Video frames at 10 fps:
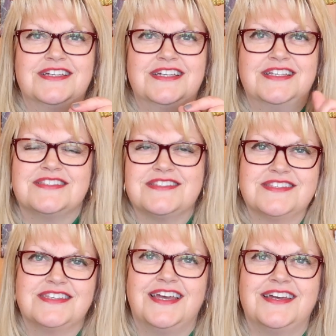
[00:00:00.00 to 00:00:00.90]

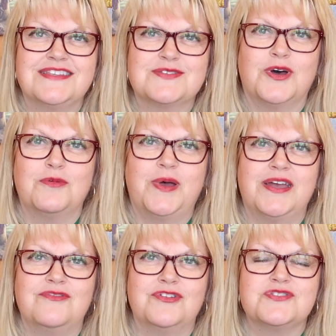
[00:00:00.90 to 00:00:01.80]
It's, yeah, it's quite
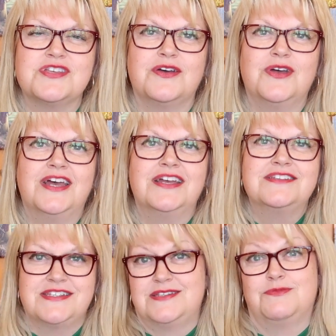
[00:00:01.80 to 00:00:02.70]
painful. So
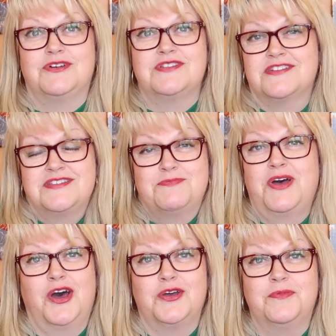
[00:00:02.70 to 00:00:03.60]
Disney World, because it's my
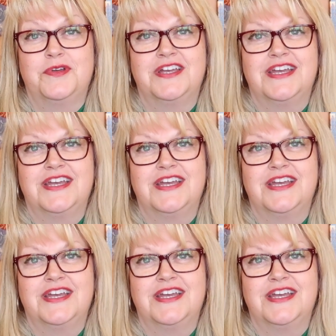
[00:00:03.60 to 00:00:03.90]
home.